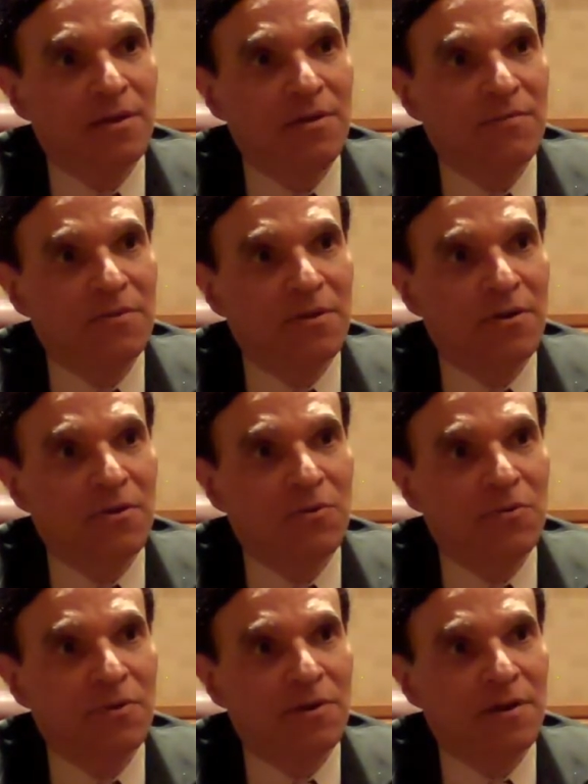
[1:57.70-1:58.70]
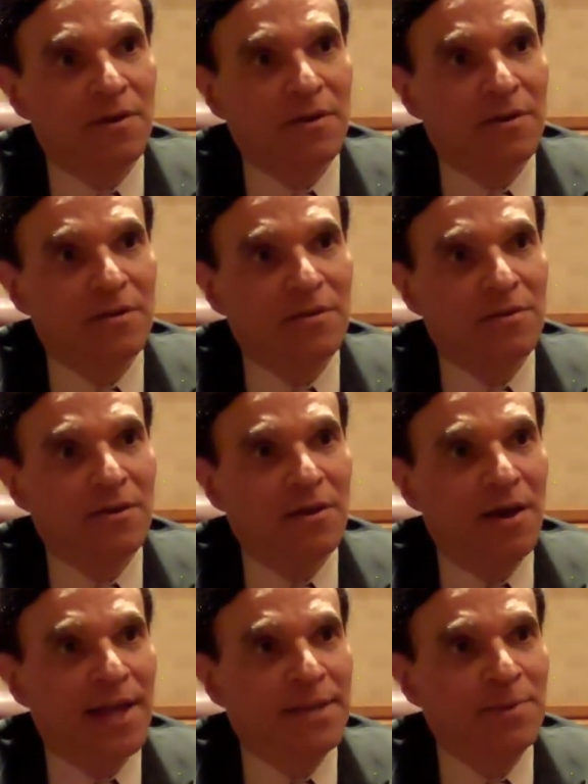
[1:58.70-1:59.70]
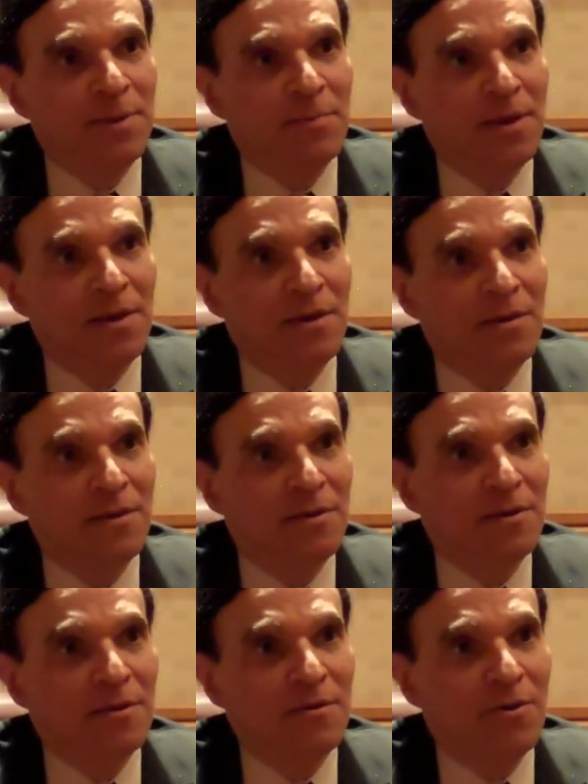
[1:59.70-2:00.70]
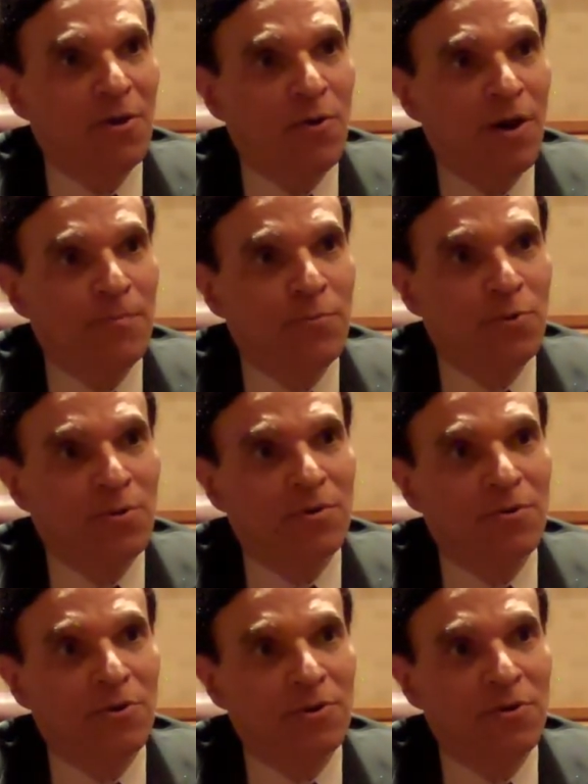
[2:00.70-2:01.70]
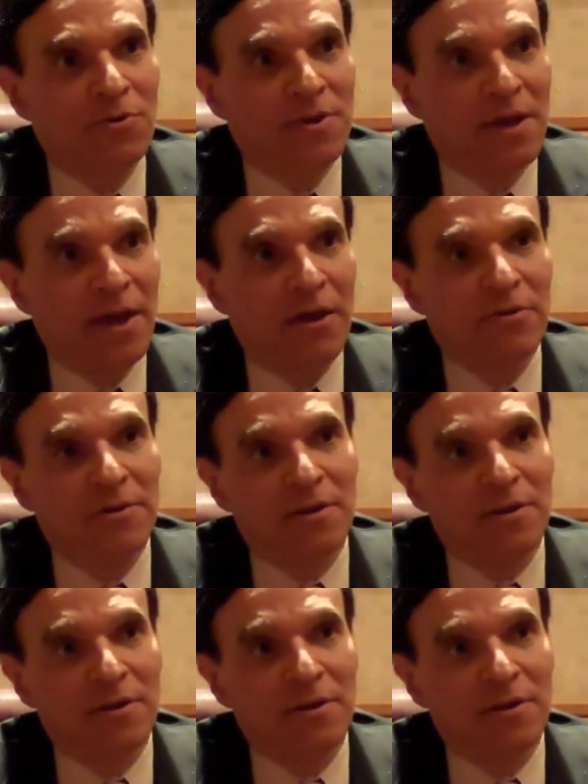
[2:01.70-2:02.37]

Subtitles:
even though the economy may go up or go down,